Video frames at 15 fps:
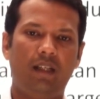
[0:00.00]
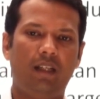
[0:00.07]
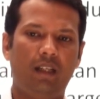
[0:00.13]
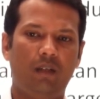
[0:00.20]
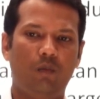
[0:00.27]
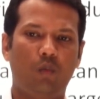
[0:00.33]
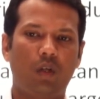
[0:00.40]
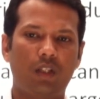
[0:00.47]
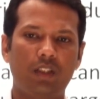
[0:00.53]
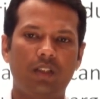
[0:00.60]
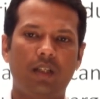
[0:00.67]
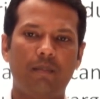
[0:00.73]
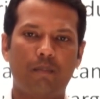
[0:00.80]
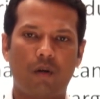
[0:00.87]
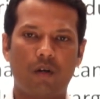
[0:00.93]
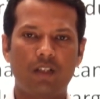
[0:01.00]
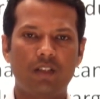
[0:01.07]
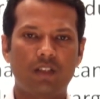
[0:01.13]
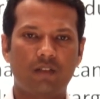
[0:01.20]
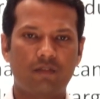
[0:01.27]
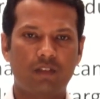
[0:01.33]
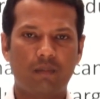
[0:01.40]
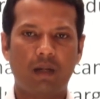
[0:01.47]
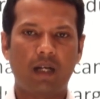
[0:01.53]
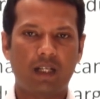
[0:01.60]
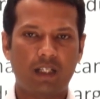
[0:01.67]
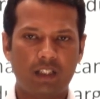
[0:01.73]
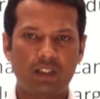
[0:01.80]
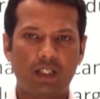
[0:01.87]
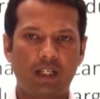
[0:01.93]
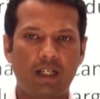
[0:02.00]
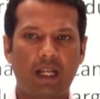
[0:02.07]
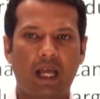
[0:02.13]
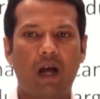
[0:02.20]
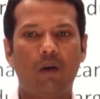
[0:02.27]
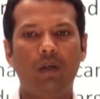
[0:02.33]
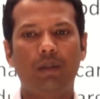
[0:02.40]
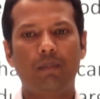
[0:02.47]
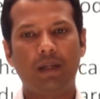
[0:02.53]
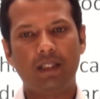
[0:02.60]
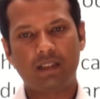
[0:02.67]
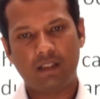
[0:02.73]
what is the importance of the marketing channel and how it plays an